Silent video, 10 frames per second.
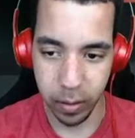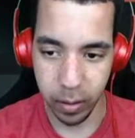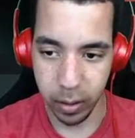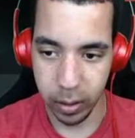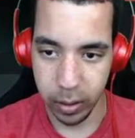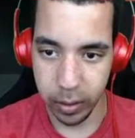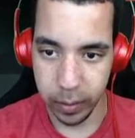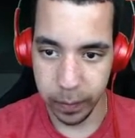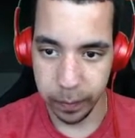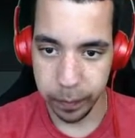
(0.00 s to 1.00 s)

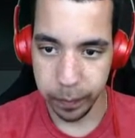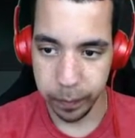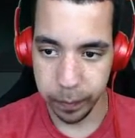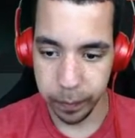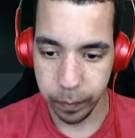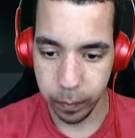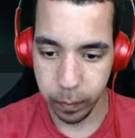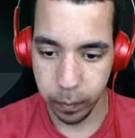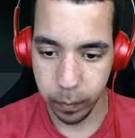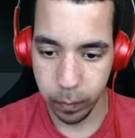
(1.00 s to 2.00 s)

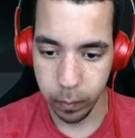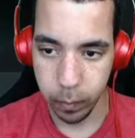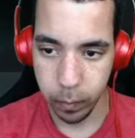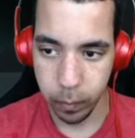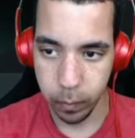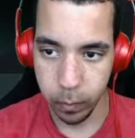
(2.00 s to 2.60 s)
(silence)